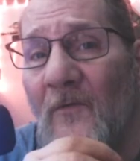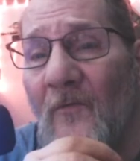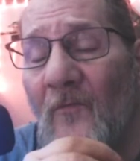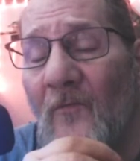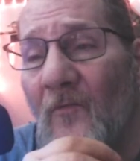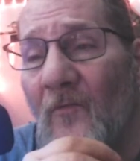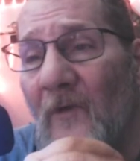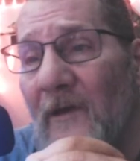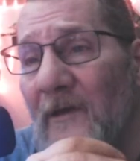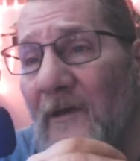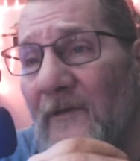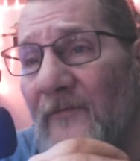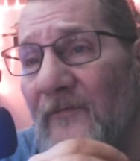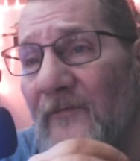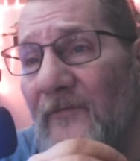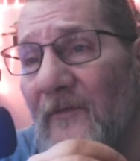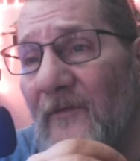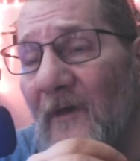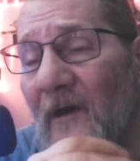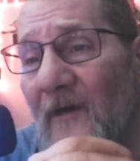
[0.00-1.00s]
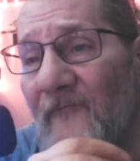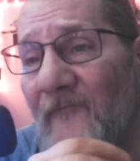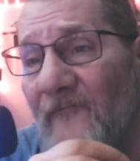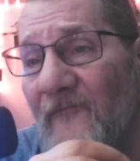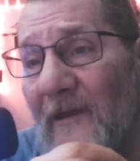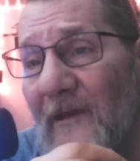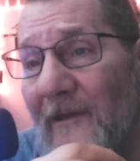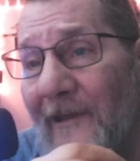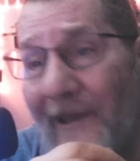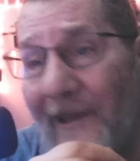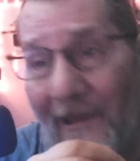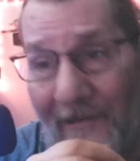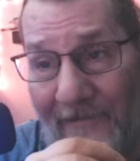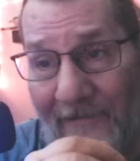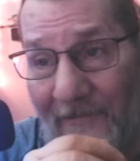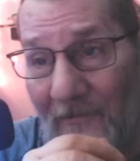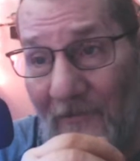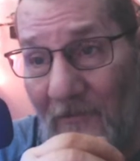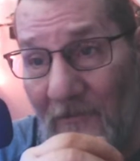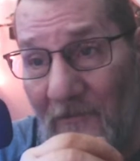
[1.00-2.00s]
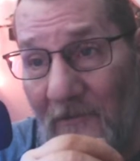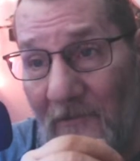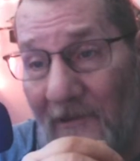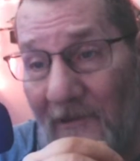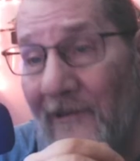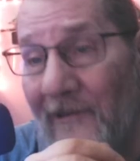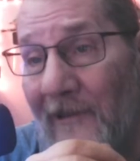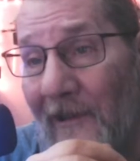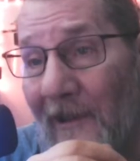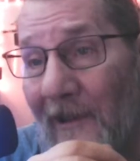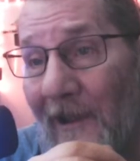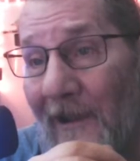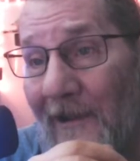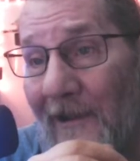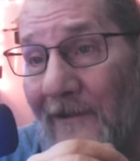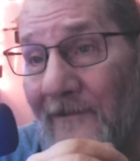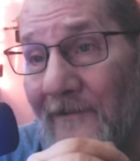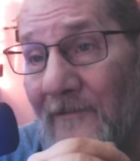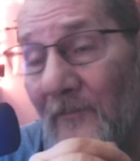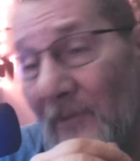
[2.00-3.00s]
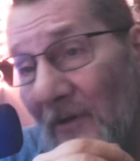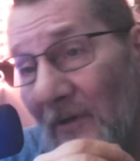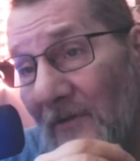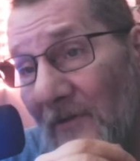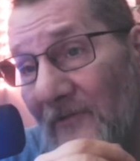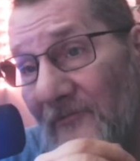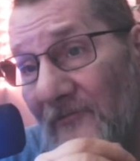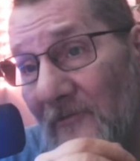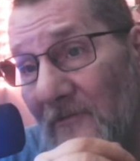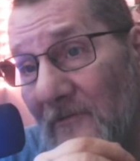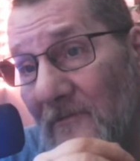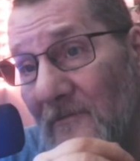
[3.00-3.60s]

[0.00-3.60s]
with Frank Castle, aka the Punisher,